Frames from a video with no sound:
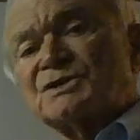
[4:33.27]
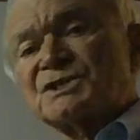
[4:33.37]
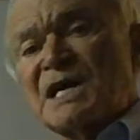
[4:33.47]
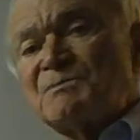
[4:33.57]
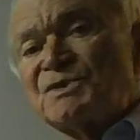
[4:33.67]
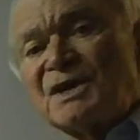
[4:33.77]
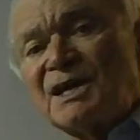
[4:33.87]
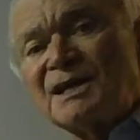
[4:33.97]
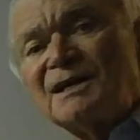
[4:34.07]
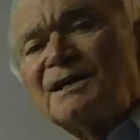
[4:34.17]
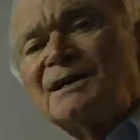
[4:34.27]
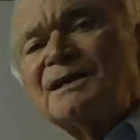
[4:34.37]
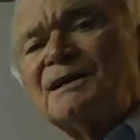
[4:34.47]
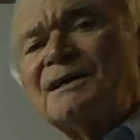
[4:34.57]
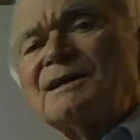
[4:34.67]
same thing,
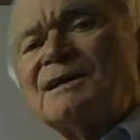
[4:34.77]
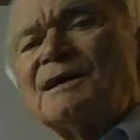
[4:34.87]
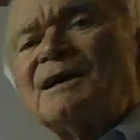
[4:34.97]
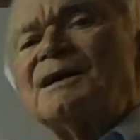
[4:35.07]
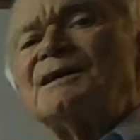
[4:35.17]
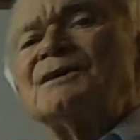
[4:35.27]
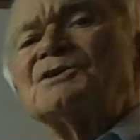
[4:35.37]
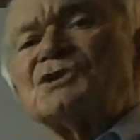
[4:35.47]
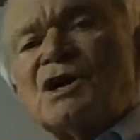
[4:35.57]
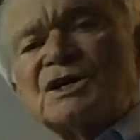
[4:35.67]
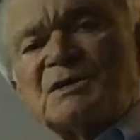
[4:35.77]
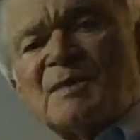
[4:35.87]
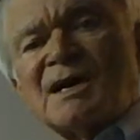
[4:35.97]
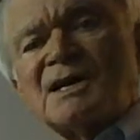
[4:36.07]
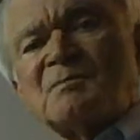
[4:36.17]
you're talking
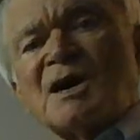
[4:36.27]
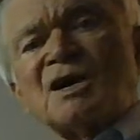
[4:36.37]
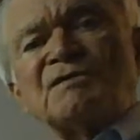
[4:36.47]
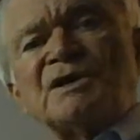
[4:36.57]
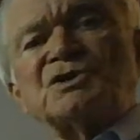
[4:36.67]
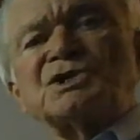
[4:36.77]
about an amount of energy